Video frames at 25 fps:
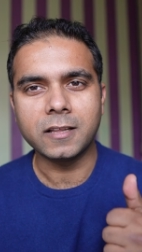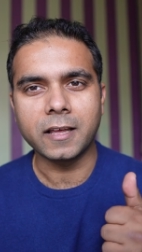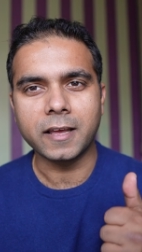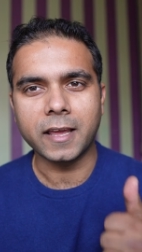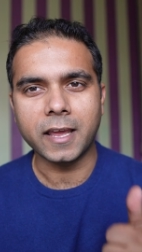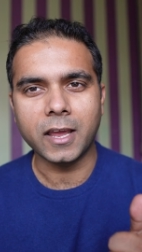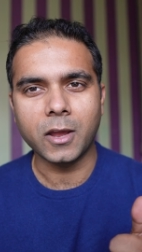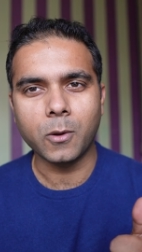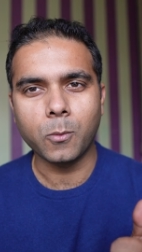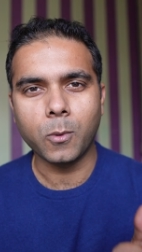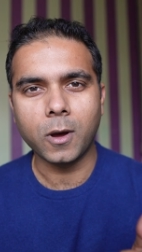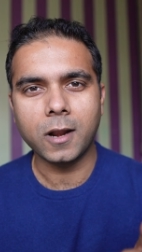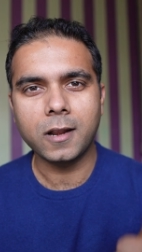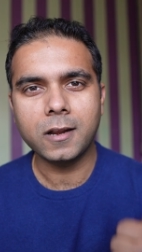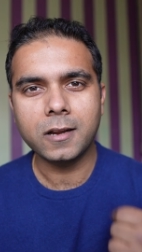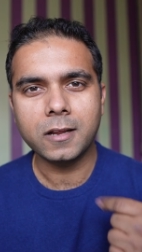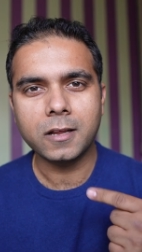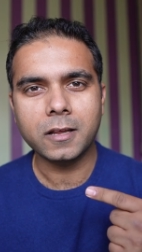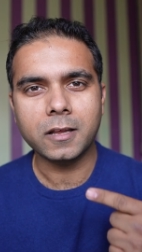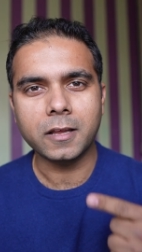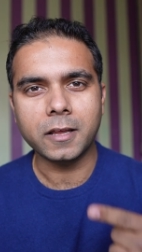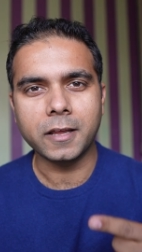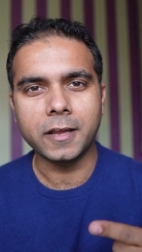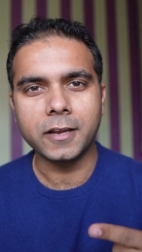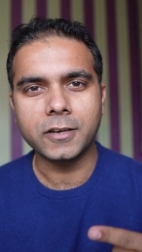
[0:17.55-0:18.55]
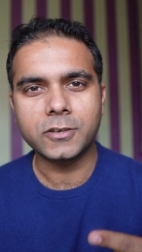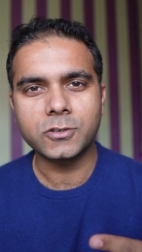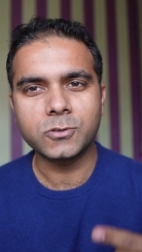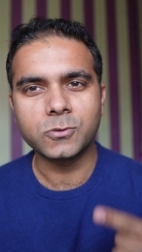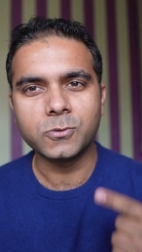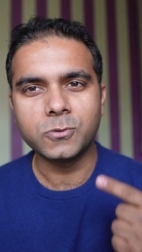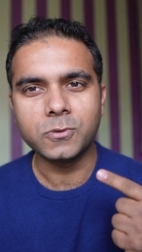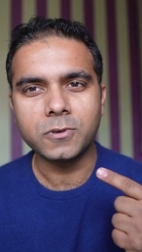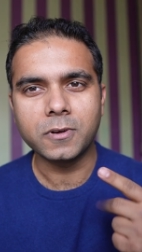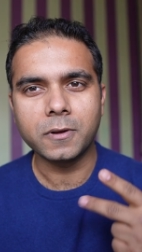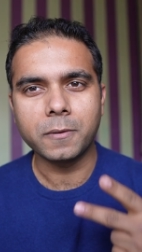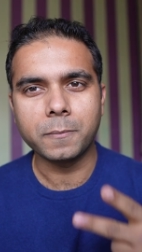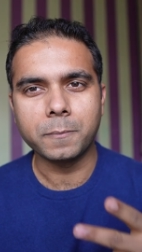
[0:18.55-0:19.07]
A1,
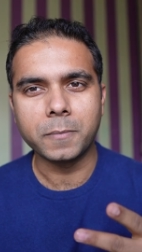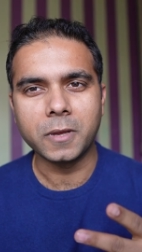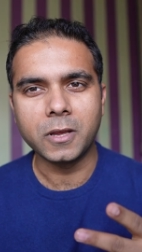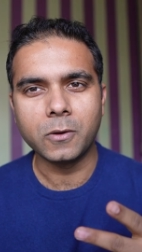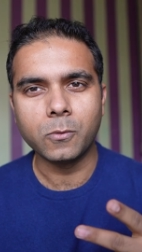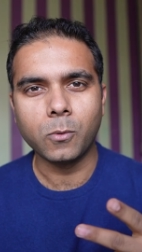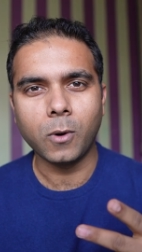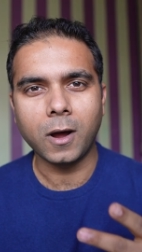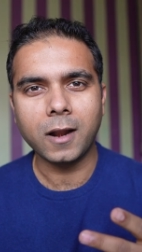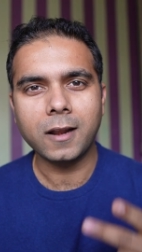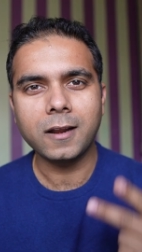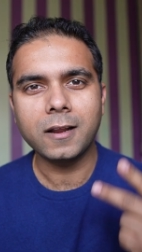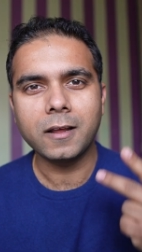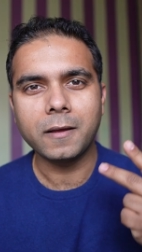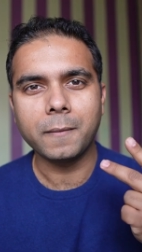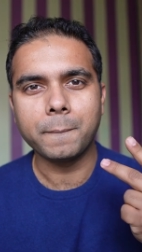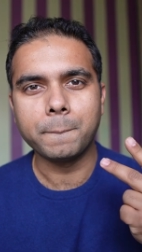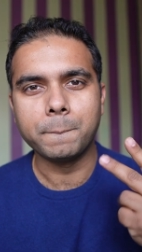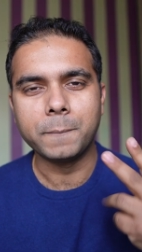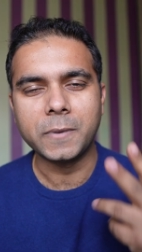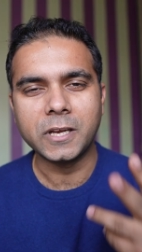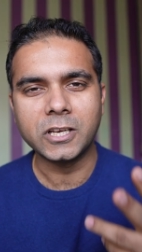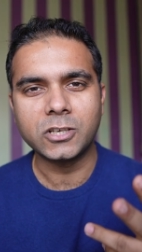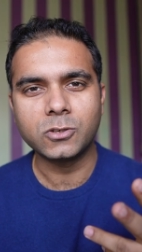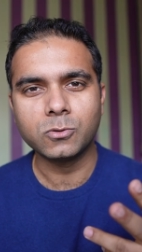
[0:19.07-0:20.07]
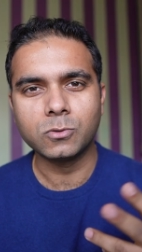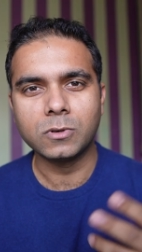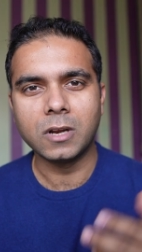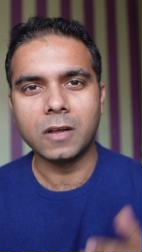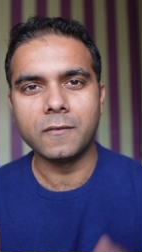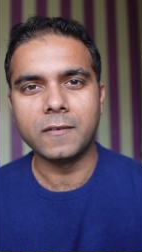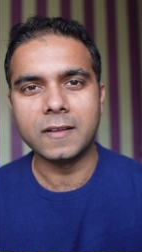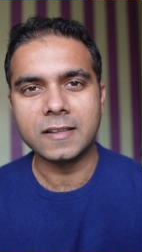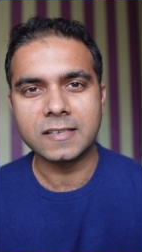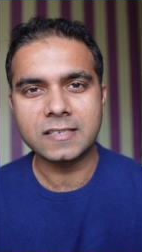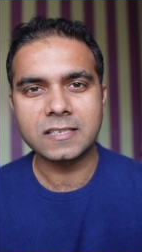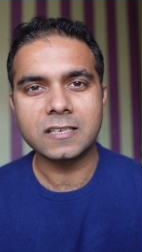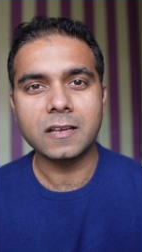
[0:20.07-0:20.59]
A2, B1, B2
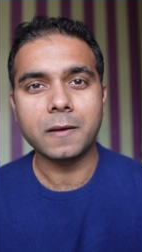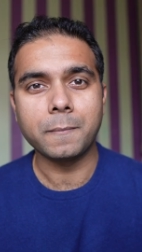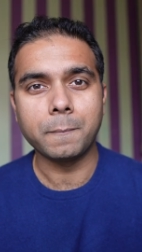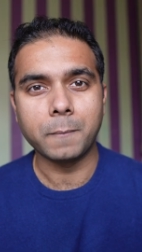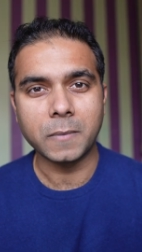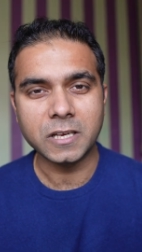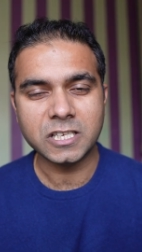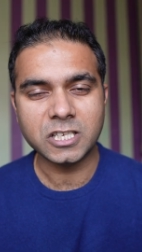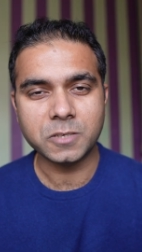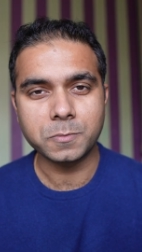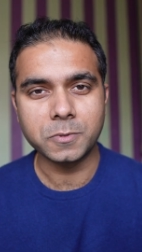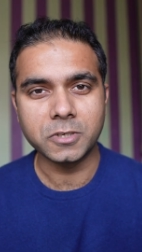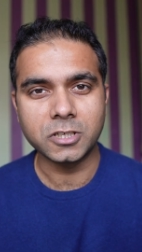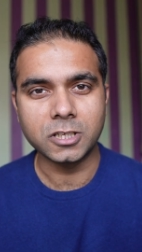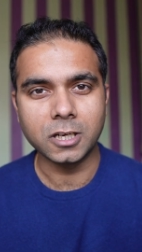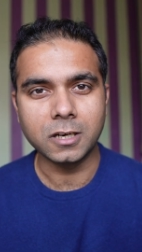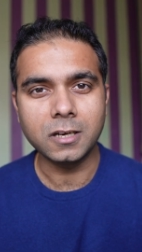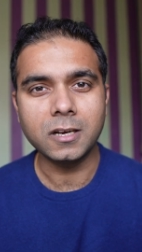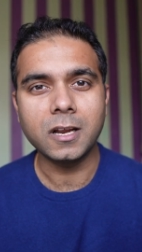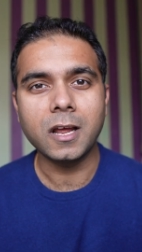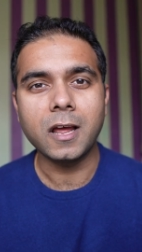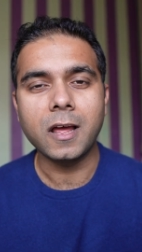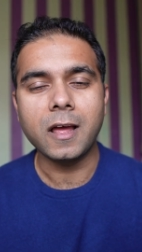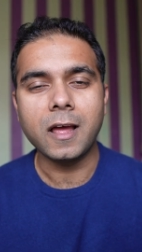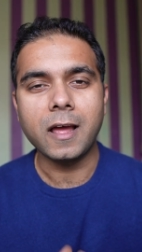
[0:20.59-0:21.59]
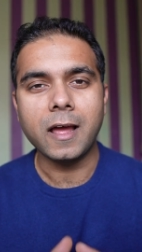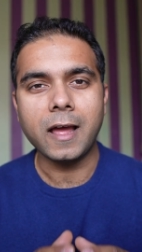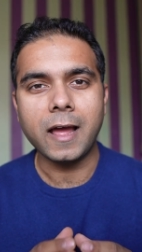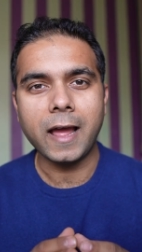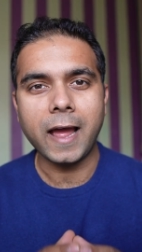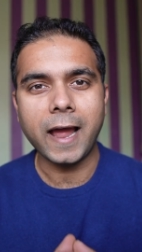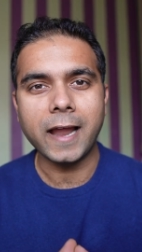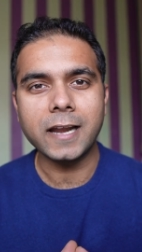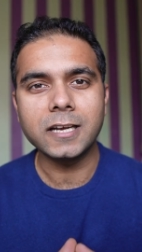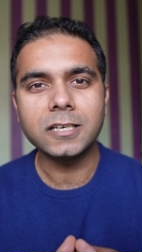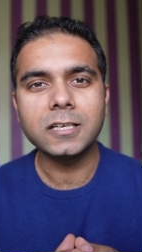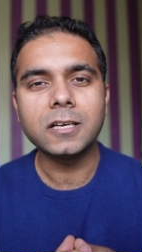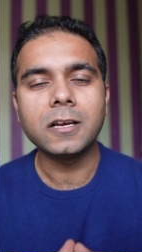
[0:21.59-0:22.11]
levels must be done,
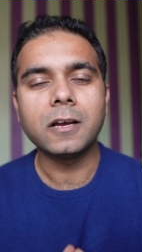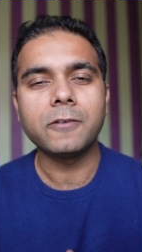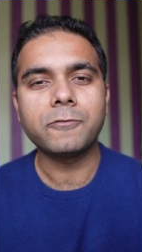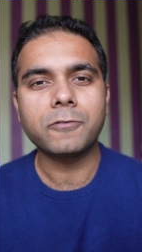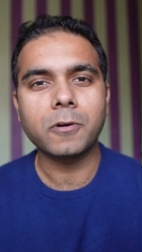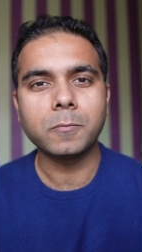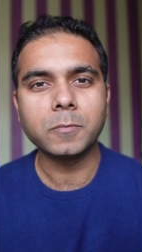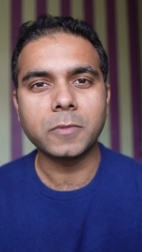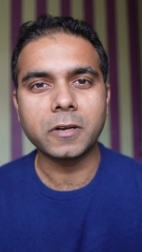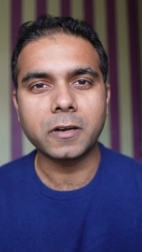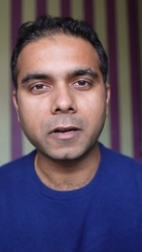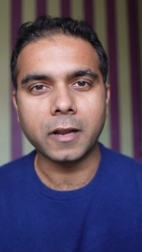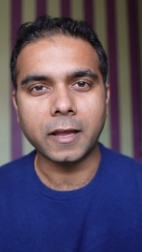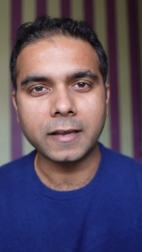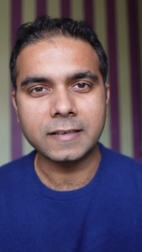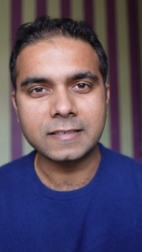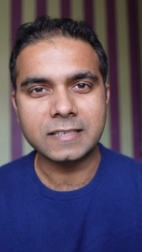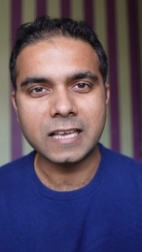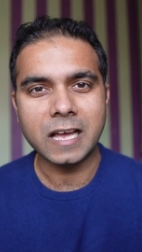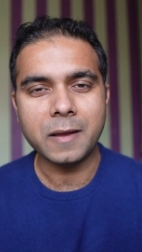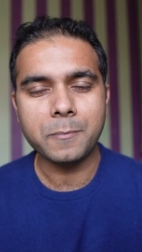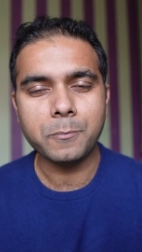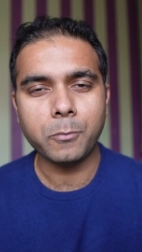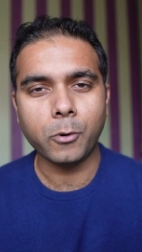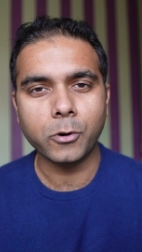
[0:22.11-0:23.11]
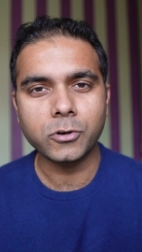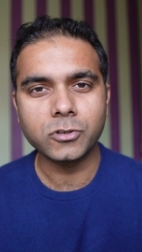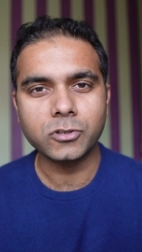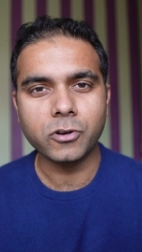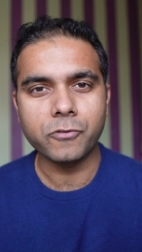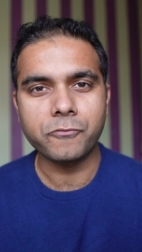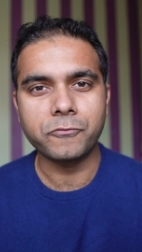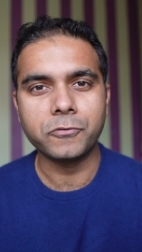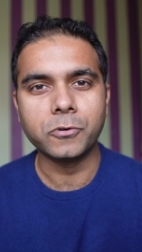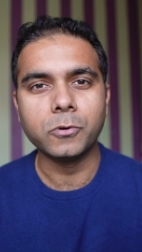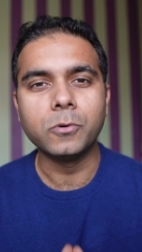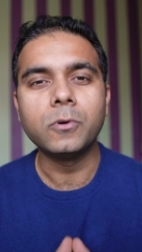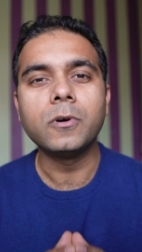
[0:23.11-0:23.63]
and from the exam point
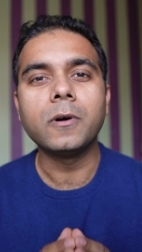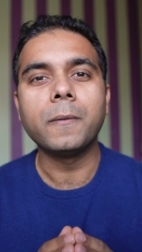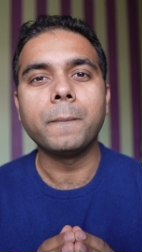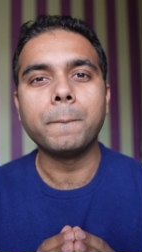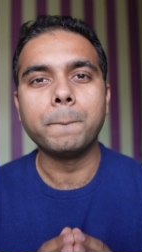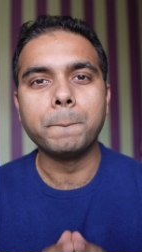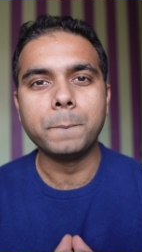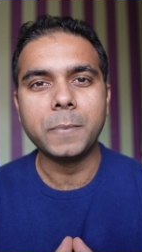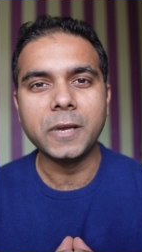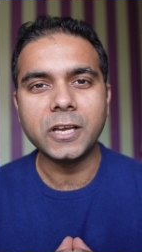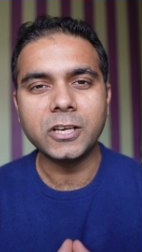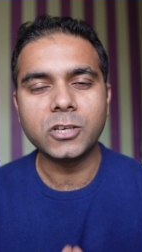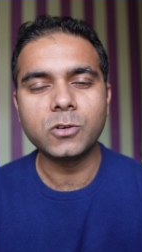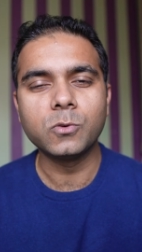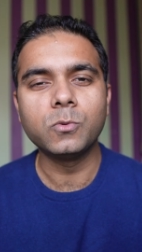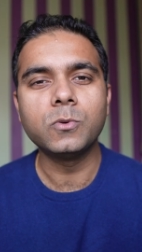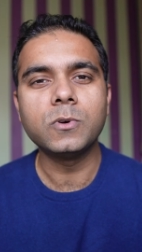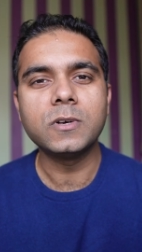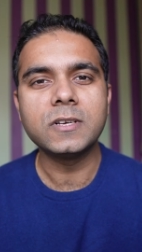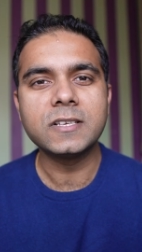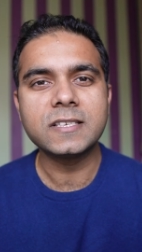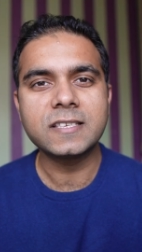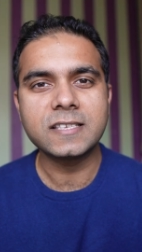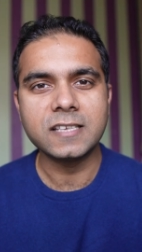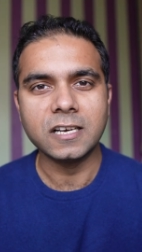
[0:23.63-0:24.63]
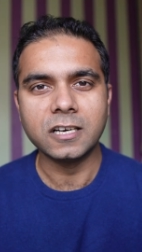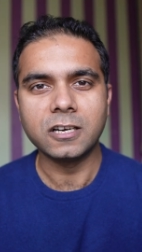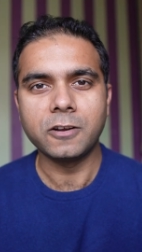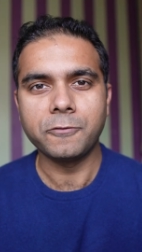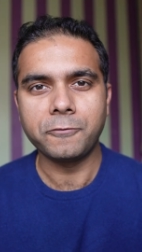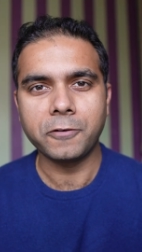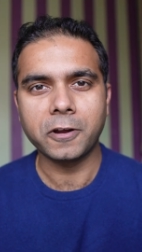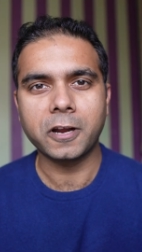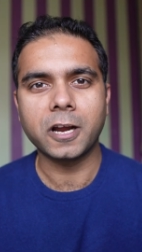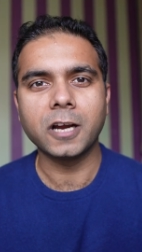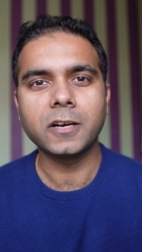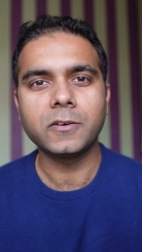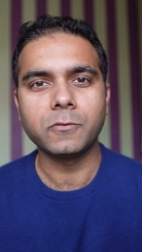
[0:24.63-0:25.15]
of view, B2
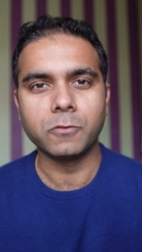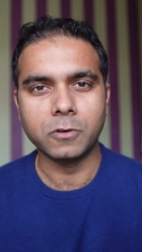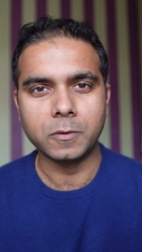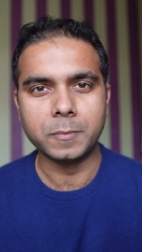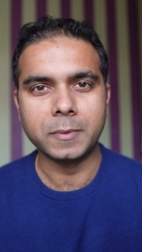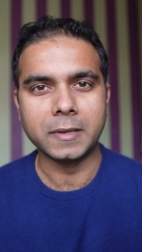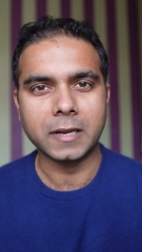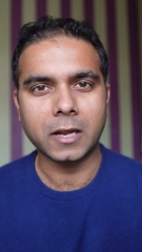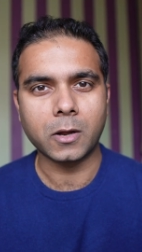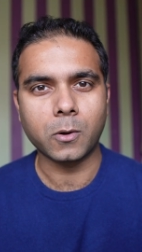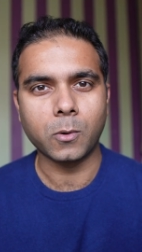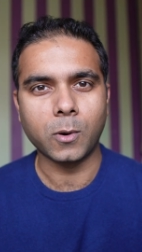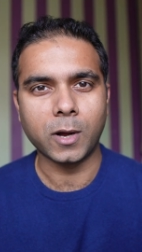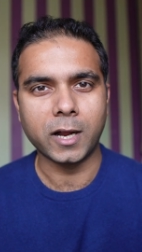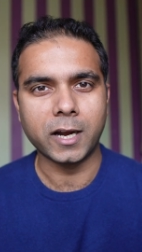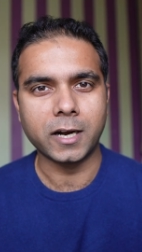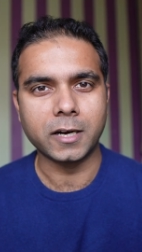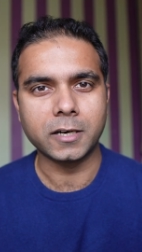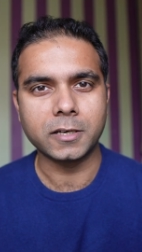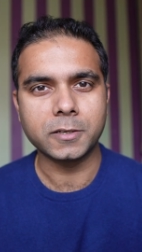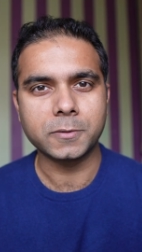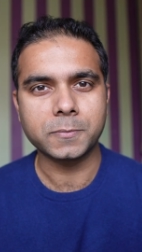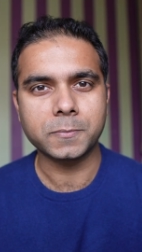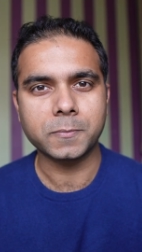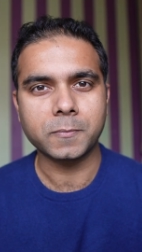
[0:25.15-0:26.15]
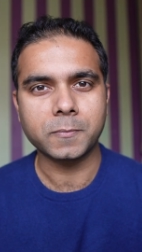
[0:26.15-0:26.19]
certificate would be required.